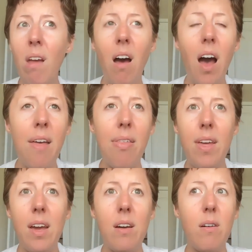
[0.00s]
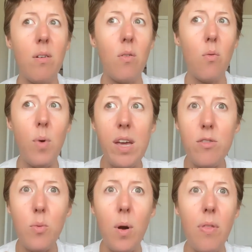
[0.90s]
I think,
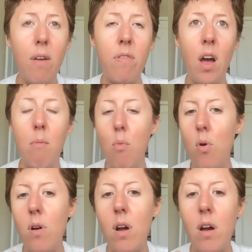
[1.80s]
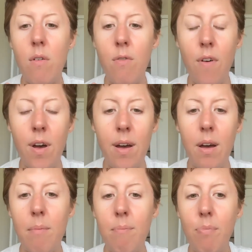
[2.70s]
week's worth, if not more, of
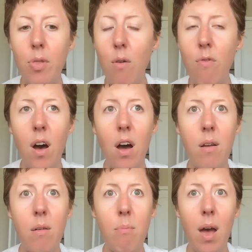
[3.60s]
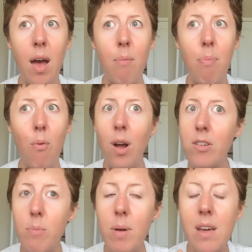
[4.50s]
low FODMAP
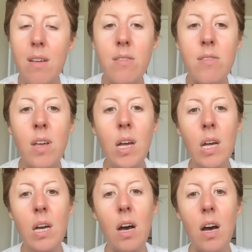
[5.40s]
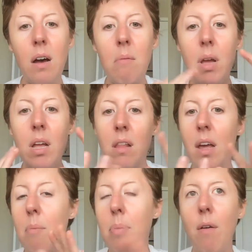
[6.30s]
recipes in
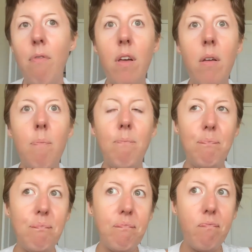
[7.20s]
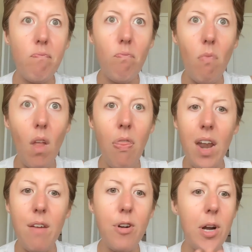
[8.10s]
like a pamphlet that
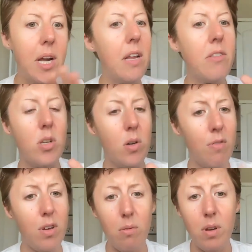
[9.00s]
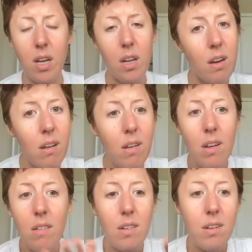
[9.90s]
I've created. So if you need
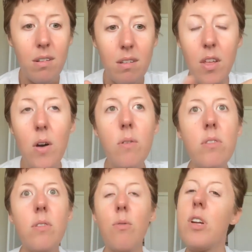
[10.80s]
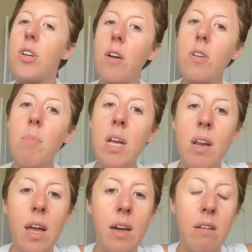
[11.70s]
those, reach out to me and
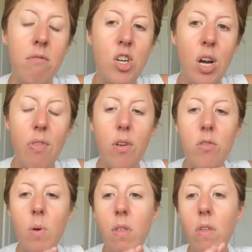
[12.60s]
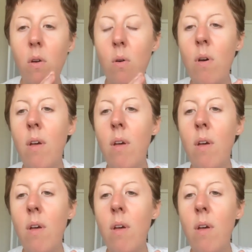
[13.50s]
I can share those with you.